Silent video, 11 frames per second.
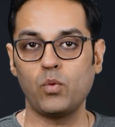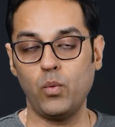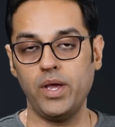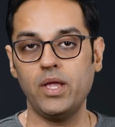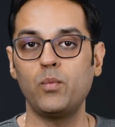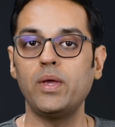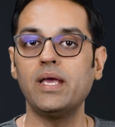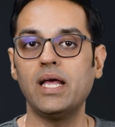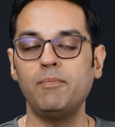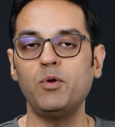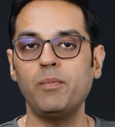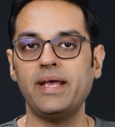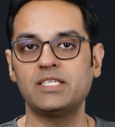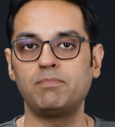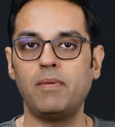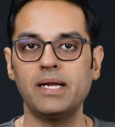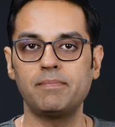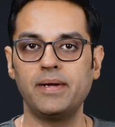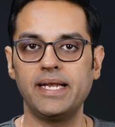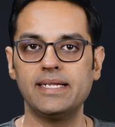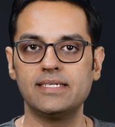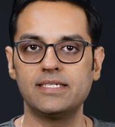where we help you make smart
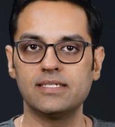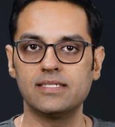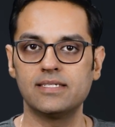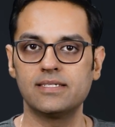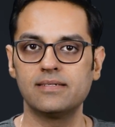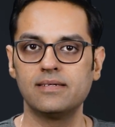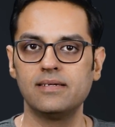money decisions.